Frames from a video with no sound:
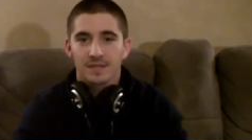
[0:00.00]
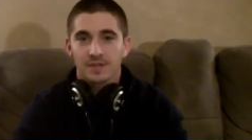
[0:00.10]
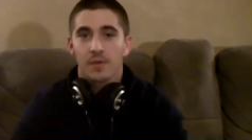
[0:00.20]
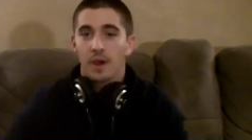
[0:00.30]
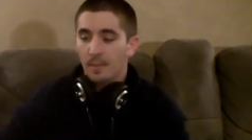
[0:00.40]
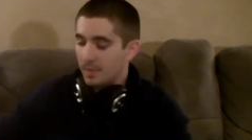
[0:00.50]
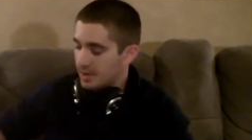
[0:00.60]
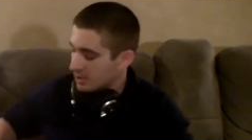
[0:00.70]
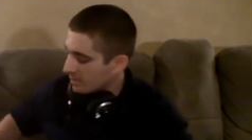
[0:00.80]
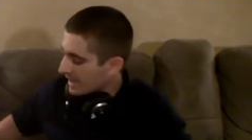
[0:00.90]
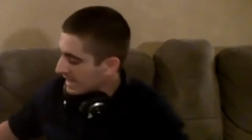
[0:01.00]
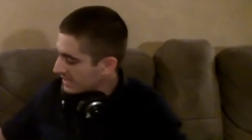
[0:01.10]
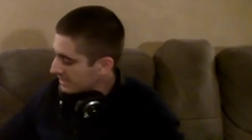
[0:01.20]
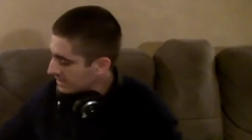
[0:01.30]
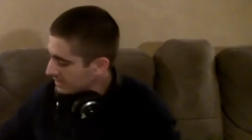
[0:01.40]
So I'm gonna go
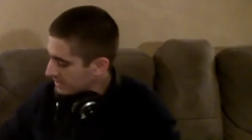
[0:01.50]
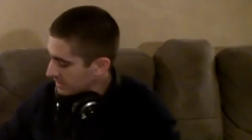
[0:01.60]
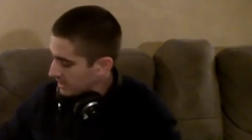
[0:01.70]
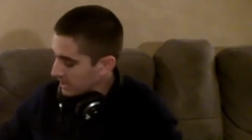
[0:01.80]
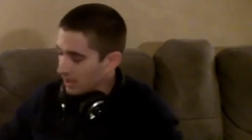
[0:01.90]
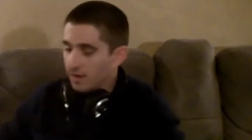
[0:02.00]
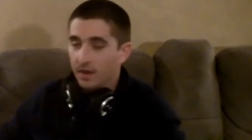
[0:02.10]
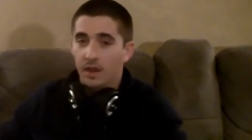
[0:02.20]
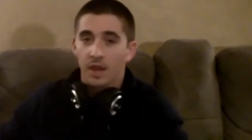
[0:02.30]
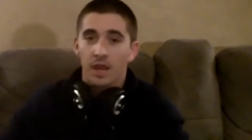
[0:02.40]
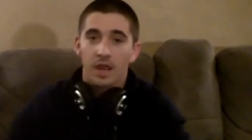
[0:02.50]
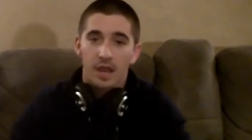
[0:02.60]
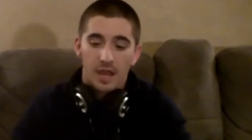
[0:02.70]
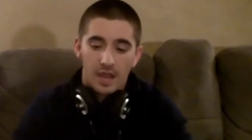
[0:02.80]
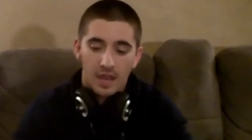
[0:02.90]
back here
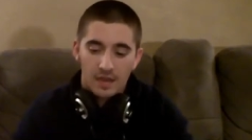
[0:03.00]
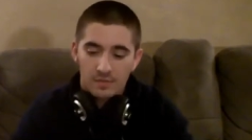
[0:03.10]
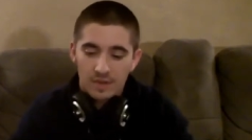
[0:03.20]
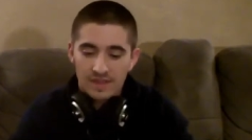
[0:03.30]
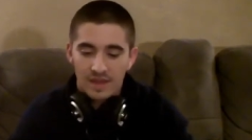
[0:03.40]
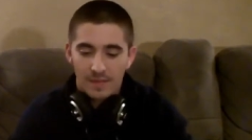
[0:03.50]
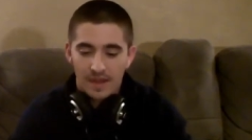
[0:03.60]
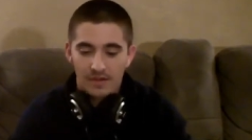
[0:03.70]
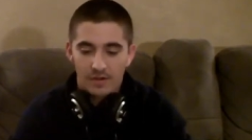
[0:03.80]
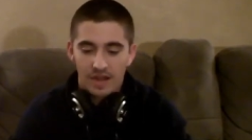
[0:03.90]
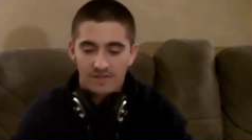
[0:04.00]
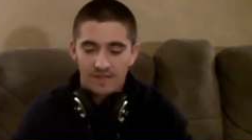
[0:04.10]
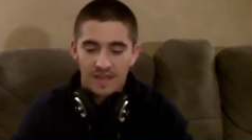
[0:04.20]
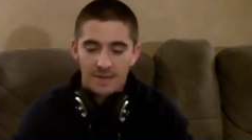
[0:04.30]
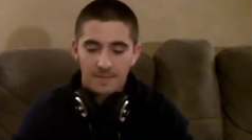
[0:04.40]
and read that paragraph
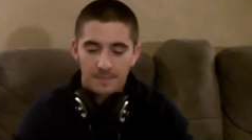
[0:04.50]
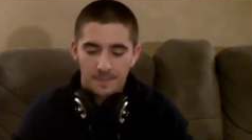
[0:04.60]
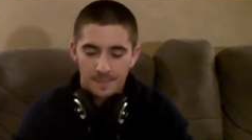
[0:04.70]
again.